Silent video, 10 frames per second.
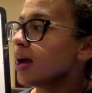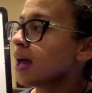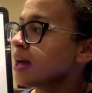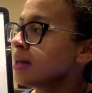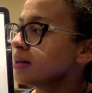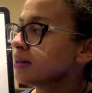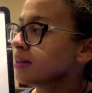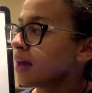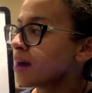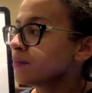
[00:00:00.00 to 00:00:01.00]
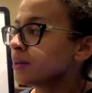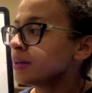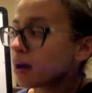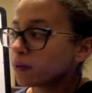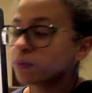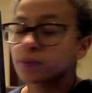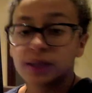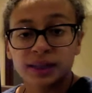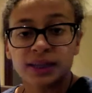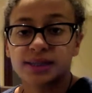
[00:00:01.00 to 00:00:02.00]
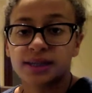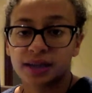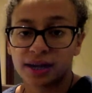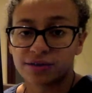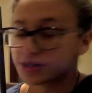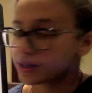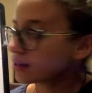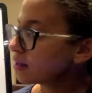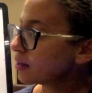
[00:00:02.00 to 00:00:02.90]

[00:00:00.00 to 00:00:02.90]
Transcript: and they have a net release in energy.